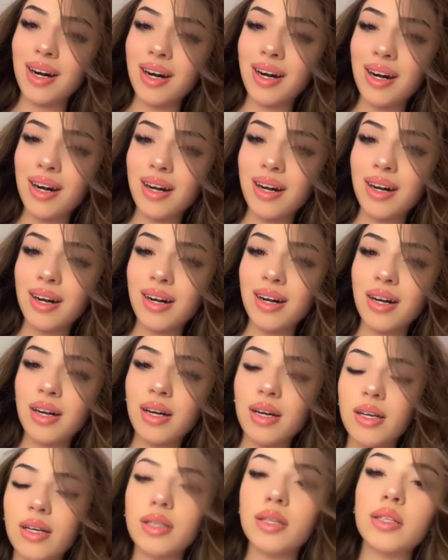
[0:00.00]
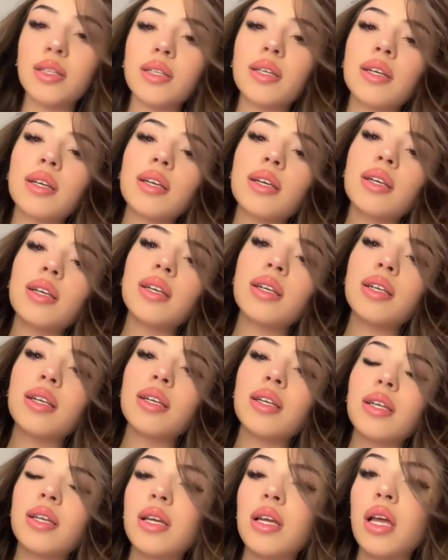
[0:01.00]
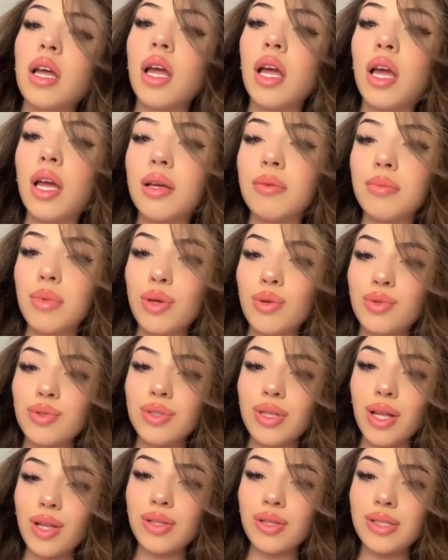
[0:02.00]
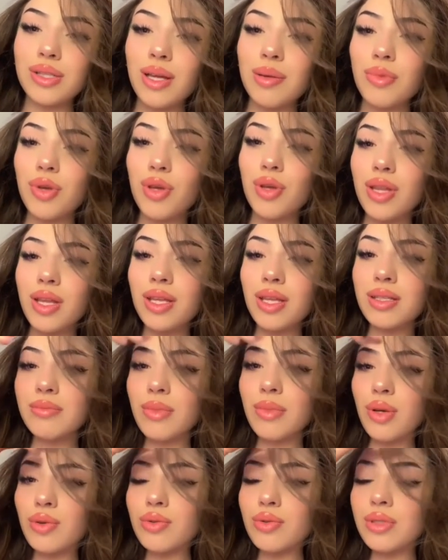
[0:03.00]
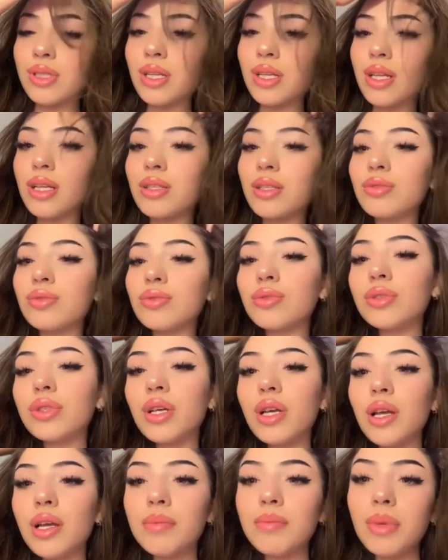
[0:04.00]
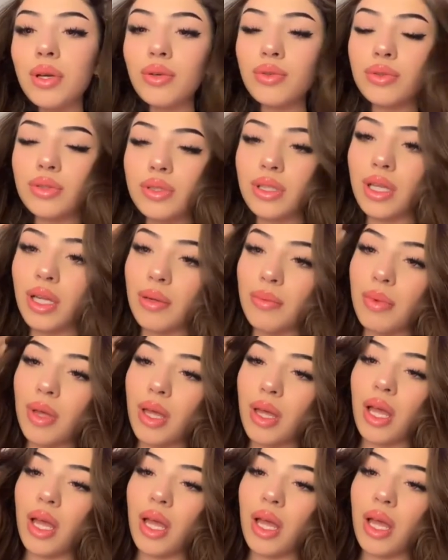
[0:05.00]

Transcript: what I got to say. I think that's why I have to say that I think pornography has won in that regard, because